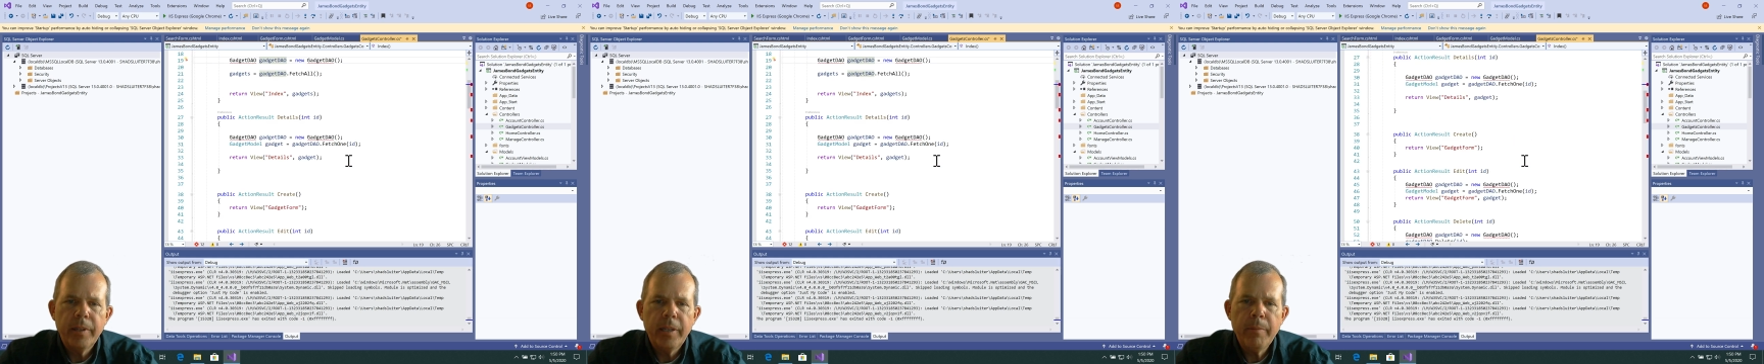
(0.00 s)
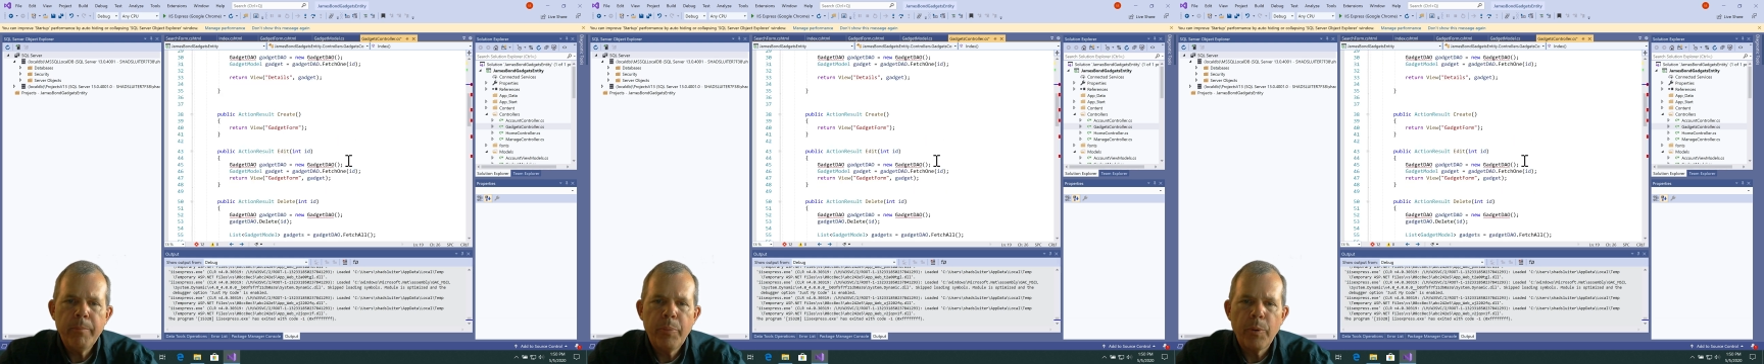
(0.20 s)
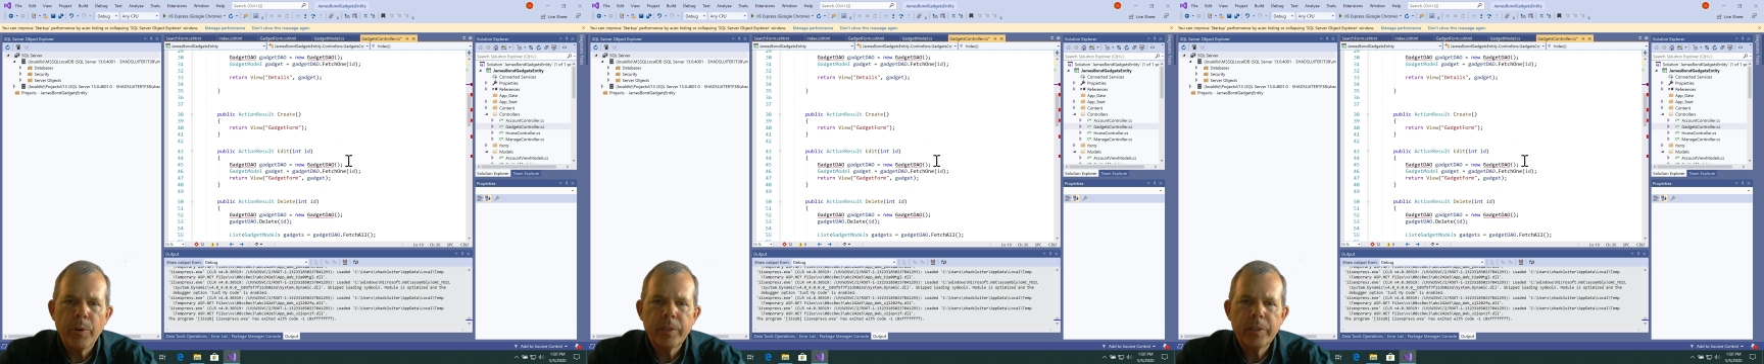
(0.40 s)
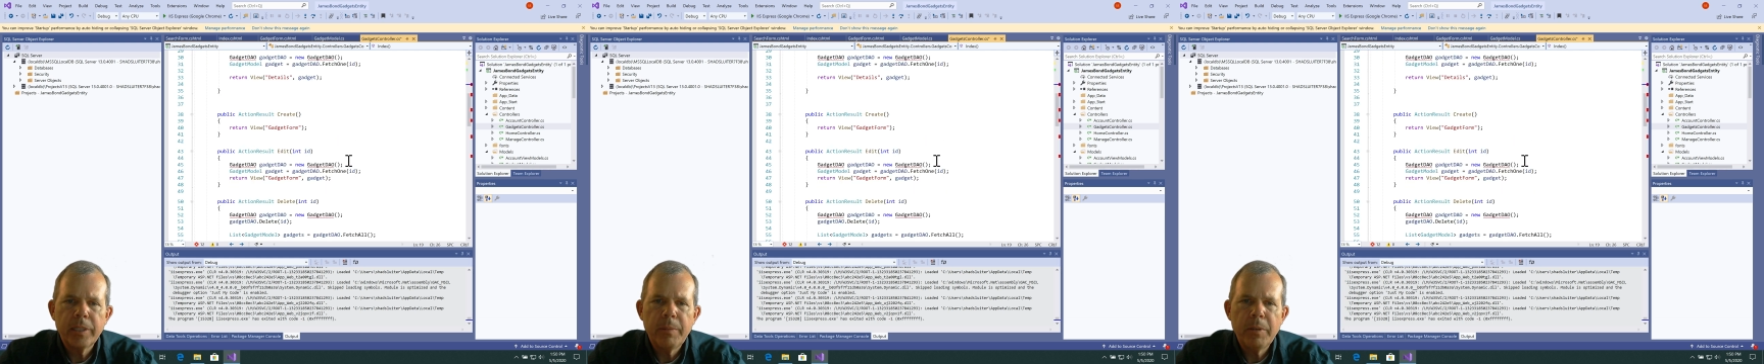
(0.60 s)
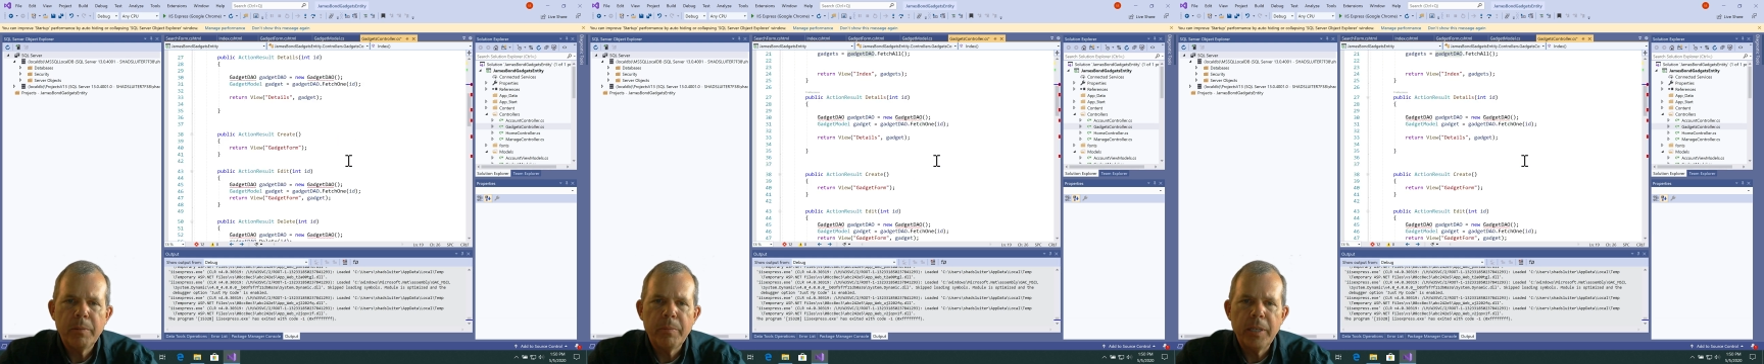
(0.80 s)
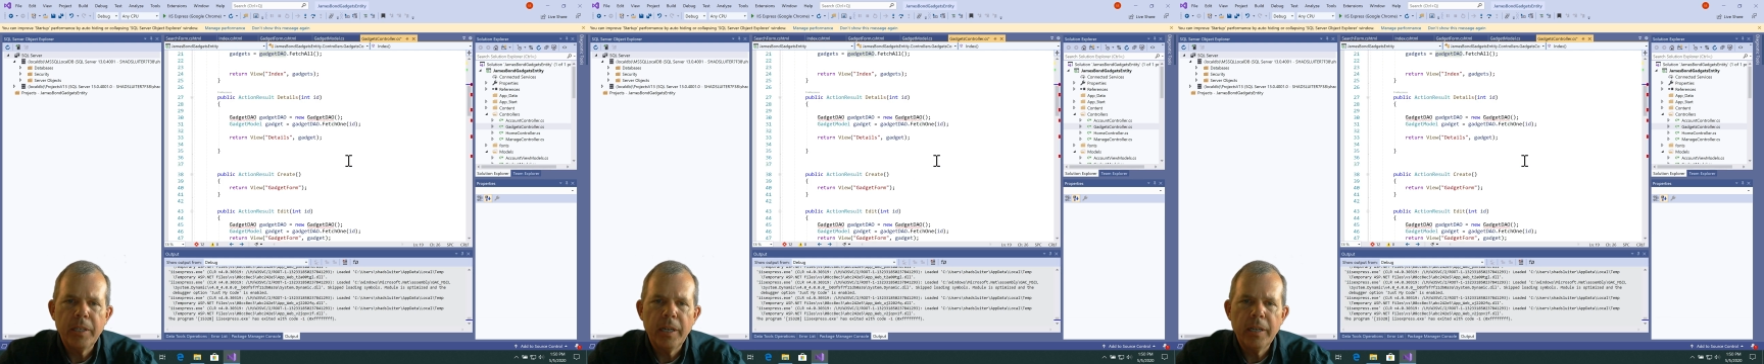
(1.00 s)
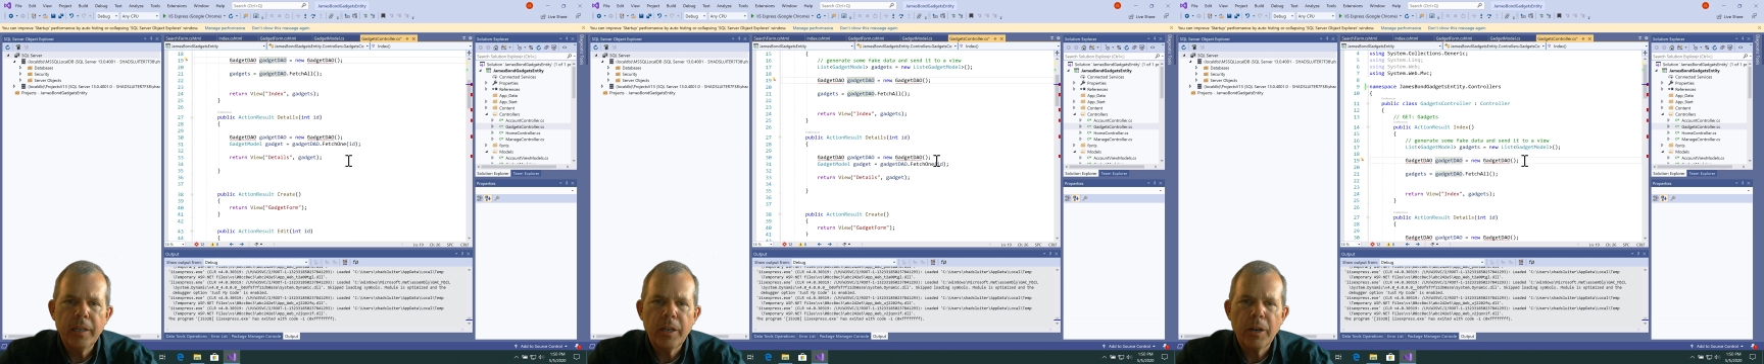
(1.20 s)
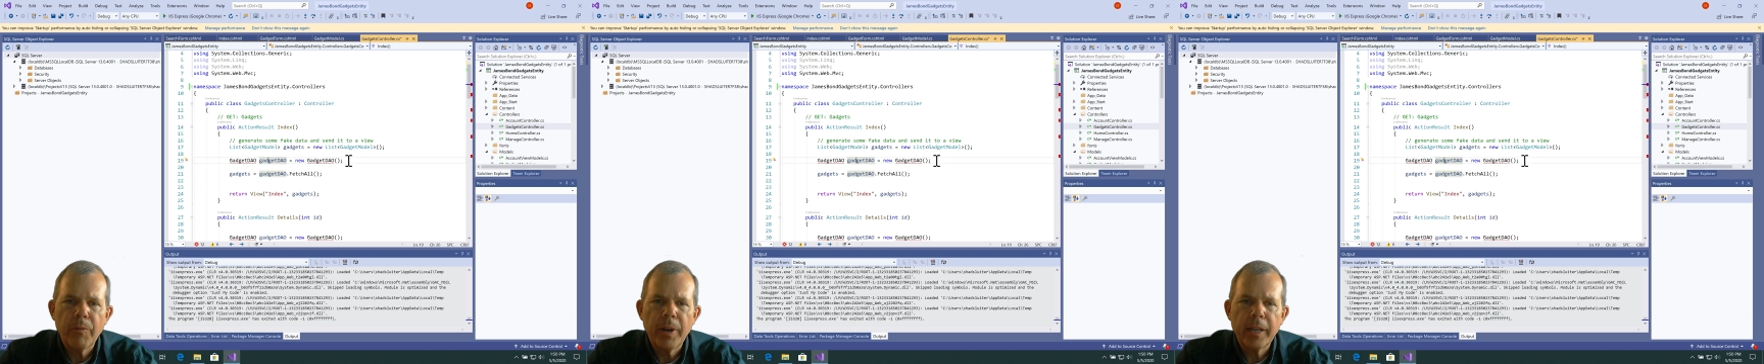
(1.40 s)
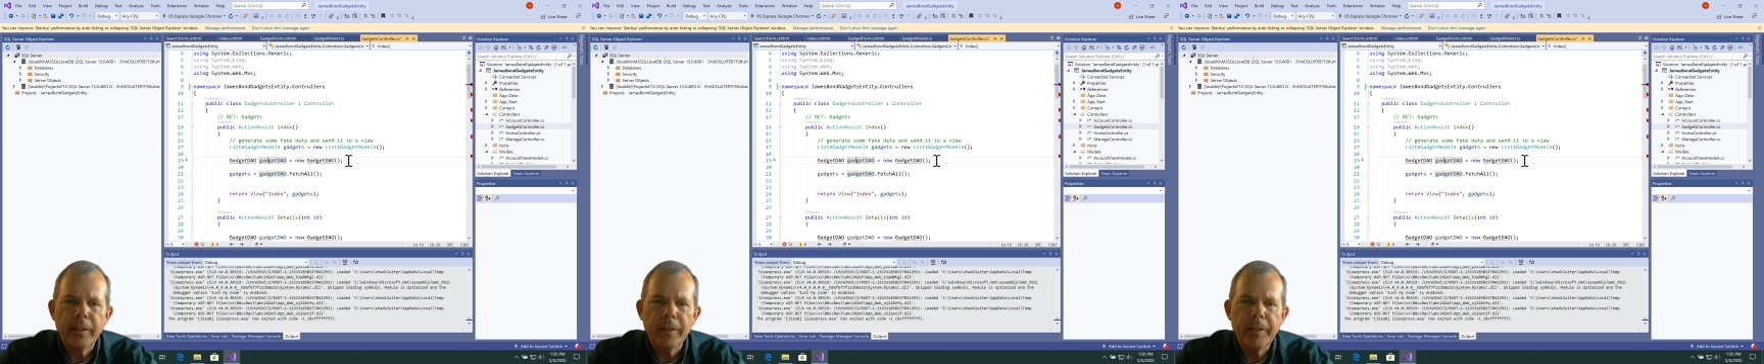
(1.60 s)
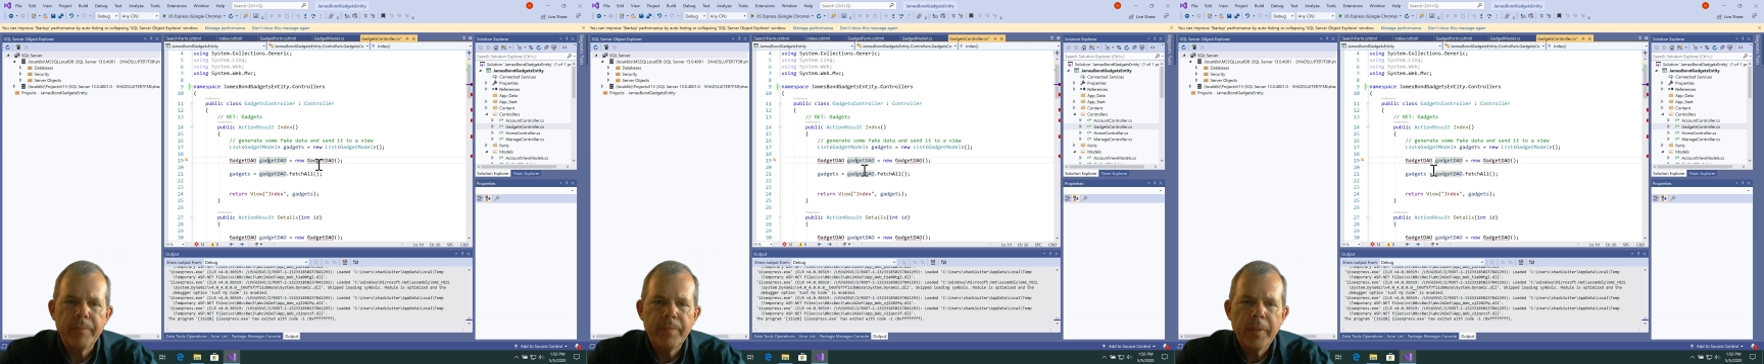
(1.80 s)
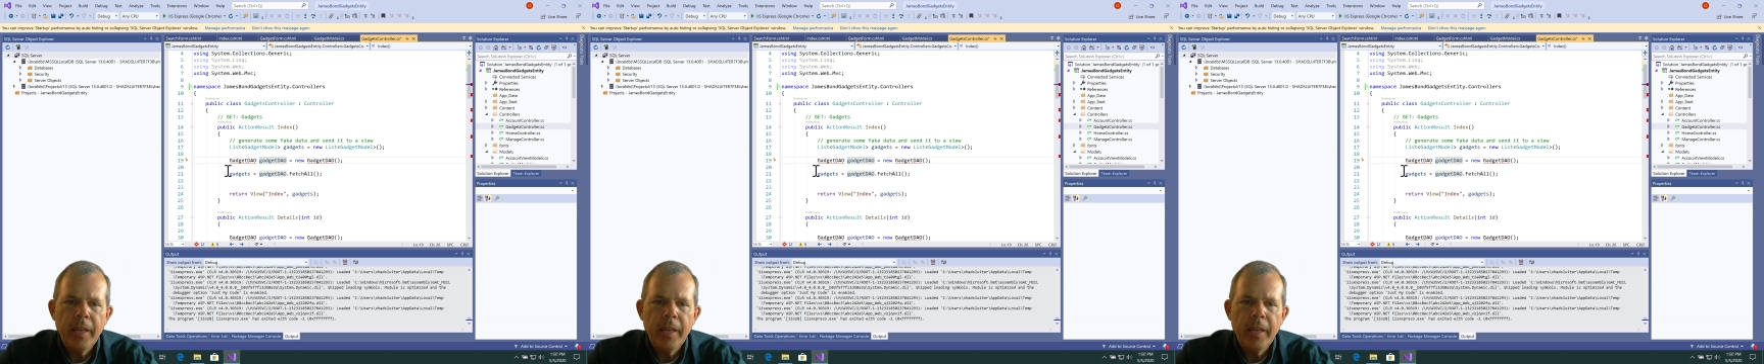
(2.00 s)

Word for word: imports seem to be done correctly.